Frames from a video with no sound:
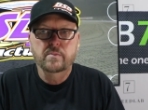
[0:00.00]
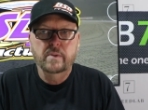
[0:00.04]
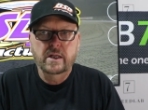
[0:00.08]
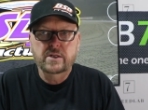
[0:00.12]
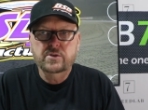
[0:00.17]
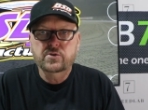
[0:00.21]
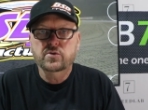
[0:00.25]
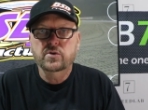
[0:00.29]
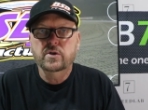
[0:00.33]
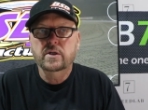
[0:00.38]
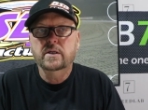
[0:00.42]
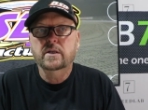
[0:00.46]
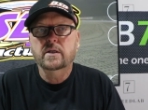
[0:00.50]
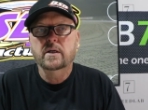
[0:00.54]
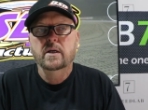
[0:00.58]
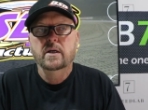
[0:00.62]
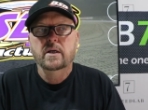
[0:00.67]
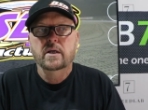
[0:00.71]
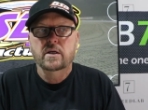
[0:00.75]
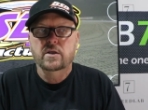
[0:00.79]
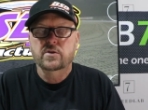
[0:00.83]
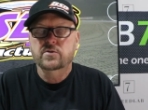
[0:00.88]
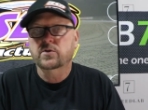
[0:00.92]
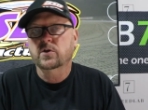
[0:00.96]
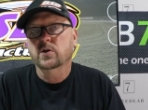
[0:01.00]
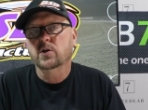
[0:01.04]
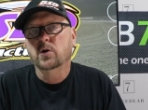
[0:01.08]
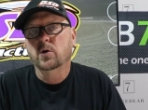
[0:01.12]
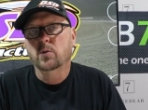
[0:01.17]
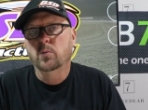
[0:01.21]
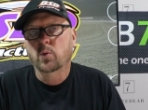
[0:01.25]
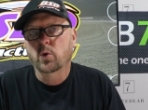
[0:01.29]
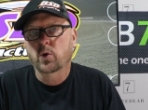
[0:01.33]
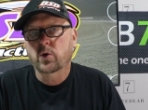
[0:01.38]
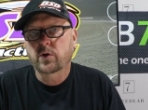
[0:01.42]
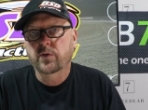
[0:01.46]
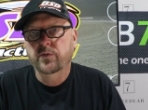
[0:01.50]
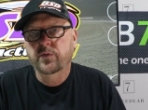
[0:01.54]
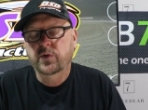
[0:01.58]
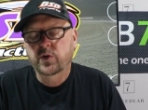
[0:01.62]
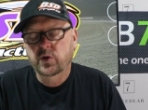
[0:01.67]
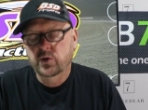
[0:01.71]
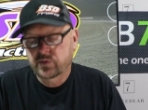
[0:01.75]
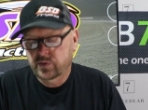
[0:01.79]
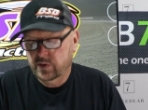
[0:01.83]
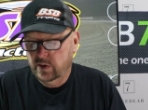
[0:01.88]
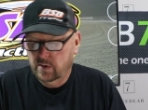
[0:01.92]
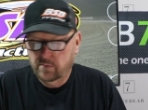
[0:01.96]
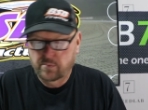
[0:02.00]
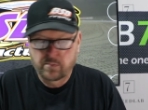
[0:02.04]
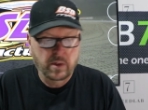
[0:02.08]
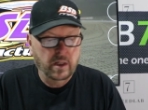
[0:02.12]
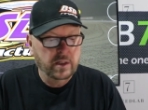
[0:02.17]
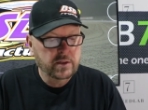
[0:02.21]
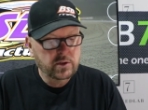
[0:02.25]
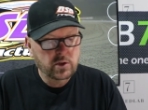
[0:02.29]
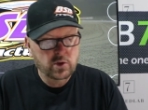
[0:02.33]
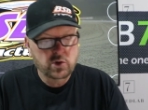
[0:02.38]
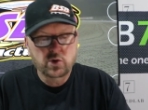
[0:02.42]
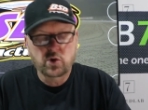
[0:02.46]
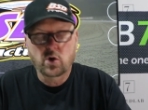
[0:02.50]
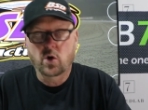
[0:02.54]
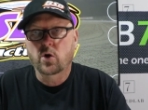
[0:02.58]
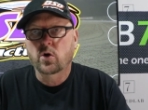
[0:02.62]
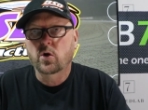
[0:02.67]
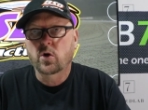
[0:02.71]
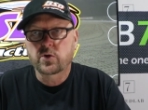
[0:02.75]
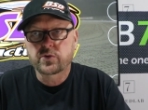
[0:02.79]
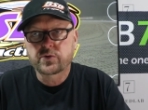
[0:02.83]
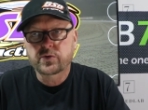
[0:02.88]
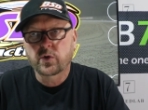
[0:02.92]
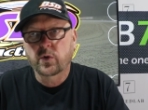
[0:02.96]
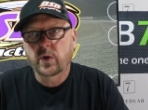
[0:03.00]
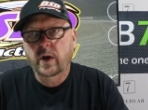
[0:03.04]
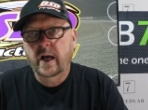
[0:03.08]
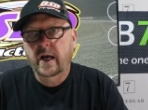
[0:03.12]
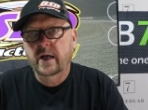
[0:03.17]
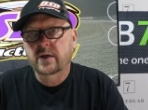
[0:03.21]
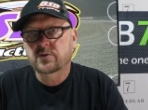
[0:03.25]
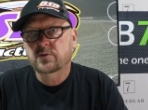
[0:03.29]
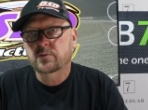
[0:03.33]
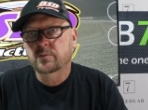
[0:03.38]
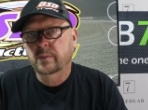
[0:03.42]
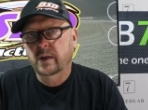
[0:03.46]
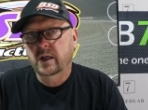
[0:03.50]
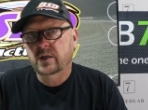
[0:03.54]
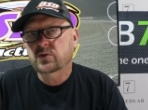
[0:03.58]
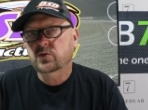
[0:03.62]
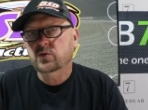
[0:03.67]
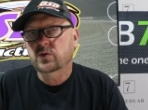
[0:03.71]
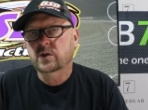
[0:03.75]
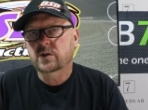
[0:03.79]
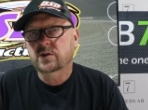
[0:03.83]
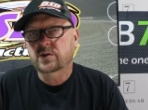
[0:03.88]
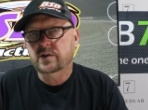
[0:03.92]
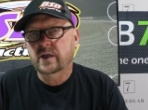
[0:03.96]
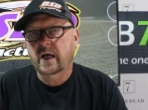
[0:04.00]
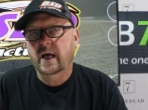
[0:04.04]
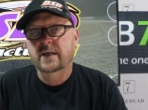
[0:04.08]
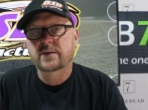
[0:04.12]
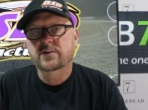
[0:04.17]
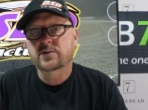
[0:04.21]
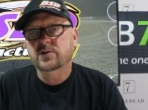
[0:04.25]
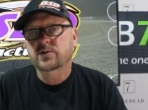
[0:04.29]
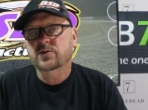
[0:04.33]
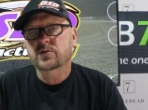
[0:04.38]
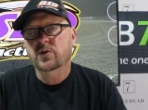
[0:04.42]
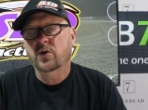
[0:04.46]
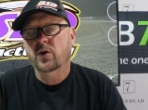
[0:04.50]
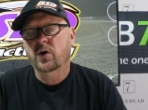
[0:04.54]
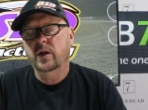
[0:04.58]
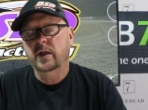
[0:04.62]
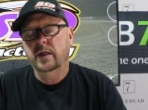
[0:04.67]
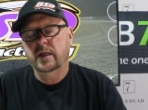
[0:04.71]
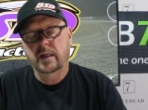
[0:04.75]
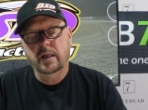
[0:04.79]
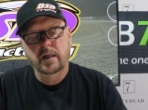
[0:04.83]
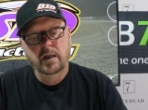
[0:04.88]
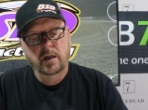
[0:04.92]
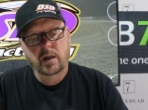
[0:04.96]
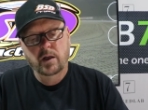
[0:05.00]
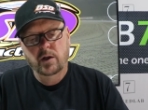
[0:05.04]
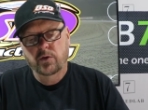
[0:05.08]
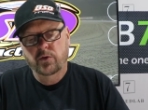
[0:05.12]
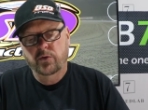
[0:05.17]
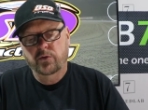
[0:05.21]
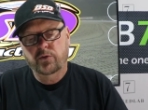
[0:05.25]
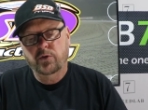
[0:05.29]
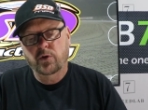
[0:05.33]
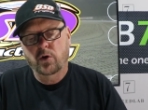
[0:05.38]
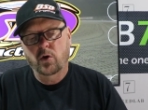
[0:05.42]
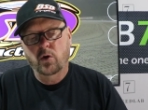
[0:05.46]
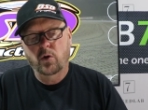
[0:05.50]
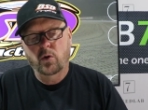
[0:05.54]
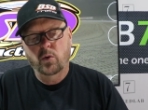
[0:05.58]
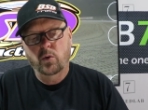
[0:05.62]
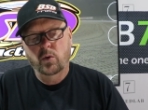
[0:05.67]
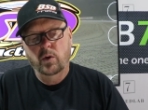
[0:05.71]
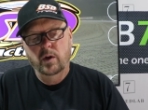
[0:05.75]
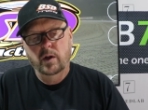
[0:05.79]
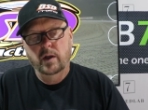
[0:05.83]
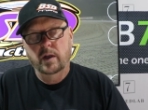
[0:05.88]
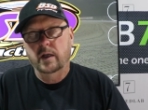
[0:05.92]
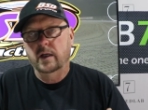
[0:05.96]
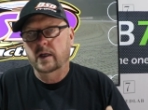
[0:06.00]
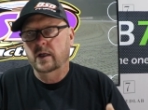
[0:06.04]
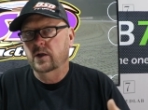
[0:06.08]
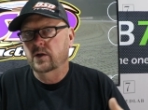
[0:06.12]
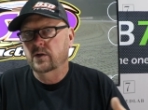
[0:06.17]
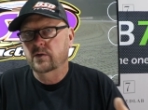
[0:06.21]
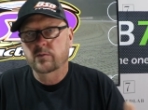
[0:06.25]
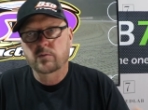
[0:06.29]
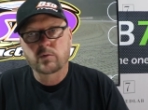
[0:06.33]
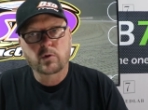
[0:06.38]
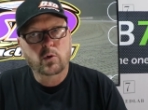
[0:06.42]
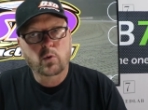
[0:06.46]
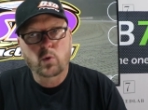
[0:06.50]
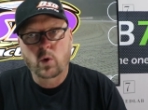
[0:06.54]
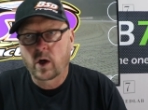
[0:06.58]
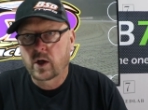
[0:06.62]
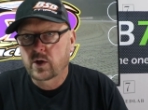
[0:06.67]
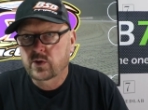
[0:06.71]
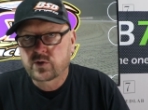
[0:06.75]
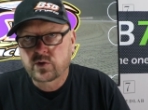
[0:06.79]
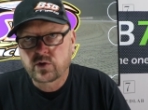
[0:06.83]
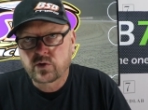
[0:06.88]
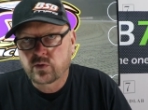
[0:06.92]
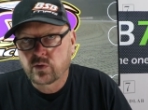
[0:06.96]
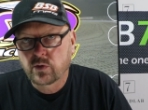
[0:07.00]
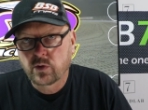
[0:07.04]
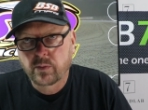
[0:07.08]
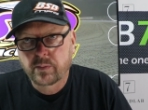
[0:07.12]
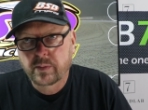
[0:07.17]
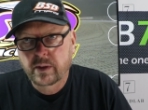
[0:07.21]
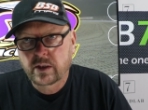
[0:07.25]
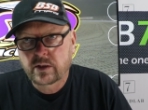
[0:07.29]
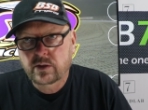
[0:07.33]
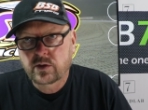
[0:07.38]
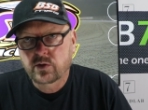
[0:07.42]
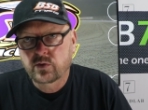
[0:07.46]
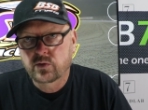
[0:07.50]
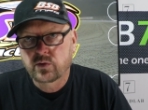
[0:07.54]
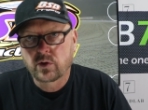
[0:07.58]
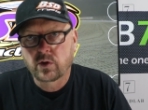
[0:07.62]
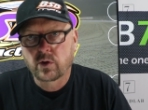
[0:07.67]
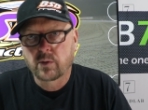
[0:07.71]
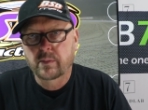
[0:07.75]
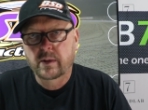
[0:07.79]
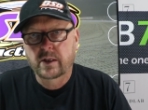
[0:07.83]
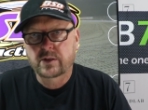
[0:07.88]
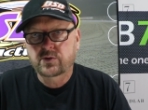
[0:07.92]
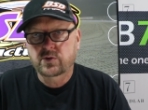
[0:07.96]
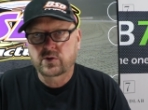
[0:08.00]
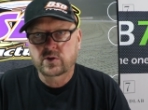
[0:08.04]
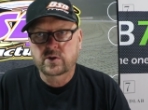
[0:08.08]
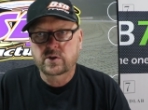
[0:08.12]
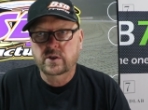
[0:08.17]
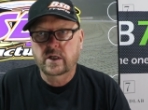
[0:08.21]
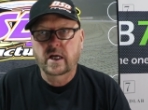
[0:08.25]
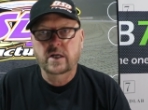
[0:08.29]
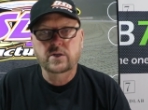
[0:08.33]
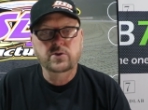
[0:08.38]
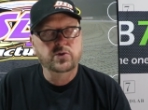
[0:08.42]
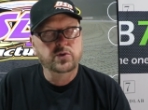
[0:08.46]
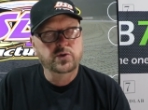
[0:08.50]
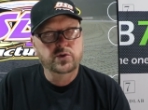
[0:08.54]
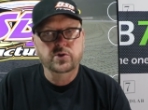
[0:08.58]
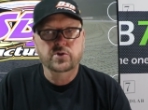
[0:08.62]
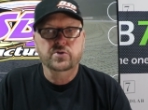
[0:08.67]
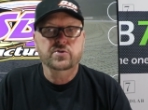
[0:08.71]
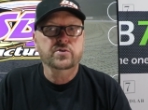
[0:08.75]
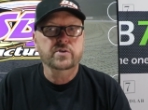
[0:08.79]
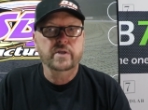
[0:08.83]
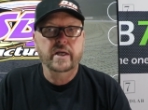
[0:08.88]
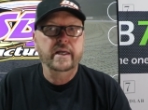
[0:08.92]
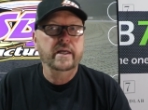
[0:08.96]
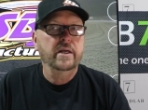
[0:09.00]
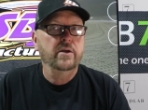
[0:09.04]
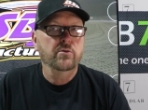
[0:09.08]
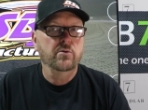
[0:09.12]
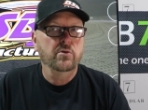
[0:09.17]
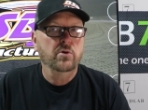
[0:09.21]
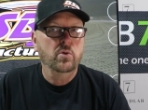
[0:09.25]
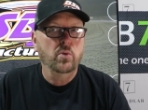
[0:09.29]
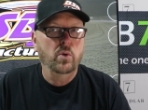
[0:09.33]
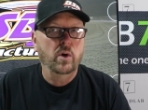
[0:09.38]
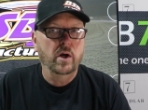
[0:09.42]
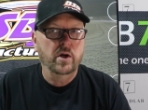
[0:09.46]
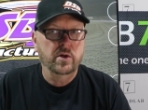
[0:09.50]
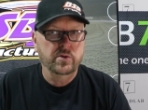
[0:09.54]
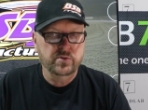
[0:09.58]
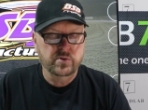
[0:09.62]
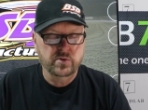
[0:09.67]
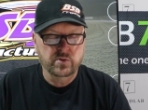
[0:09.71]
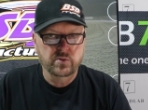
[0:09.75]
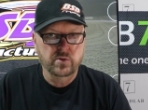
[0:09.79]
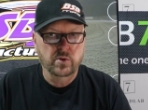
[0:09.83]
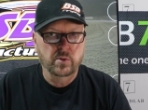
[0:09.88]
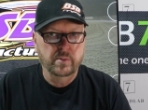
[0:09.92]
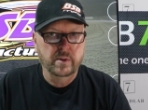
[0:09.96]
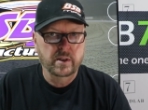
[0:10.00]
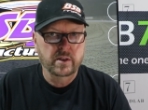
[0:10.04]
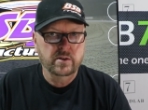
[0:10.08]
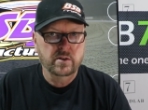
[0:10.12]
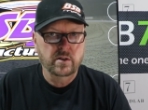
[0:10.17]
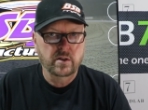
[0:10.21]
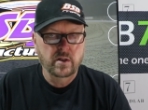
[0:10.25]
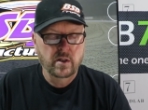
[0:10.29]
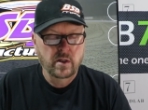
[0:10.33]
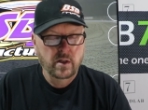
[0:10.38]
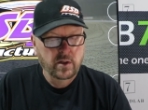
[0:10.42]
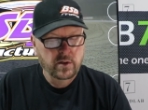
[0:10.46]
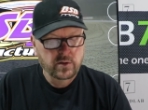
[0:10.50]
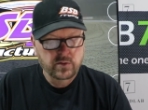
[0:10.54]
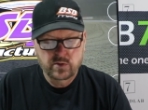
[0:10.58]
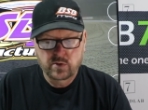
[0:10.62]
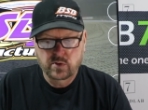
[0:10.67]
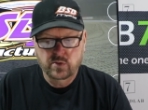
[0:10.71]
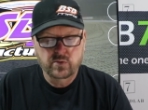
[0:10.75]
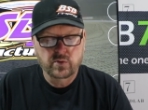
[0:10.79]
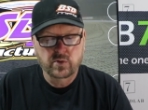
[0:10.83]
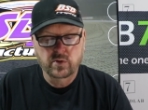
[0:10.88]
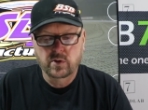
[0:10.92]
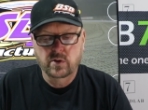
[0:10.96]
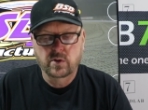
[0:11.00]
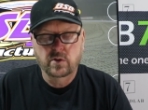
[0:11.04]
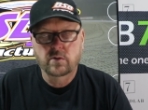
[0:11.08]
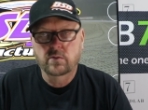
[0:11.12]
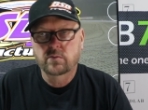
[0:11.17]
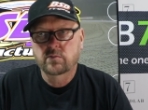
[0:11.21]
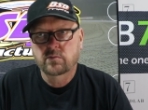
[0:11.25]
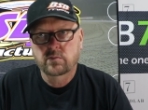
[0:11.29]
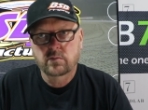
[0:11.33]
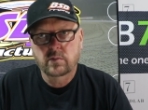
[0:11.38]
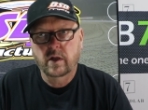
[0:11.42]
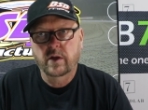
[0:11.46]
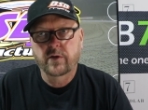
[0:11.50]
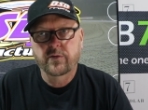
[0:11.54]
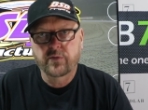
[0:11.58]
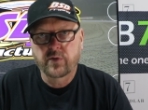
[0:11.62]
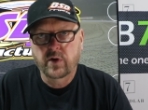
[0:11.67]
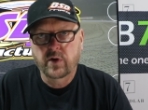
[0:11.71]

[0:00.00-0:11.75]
Metric is a little more confusing, but the chart also has metric sizes on it, so it requires a drill bit to drill metric size just like it requires a drill bit to, to drill a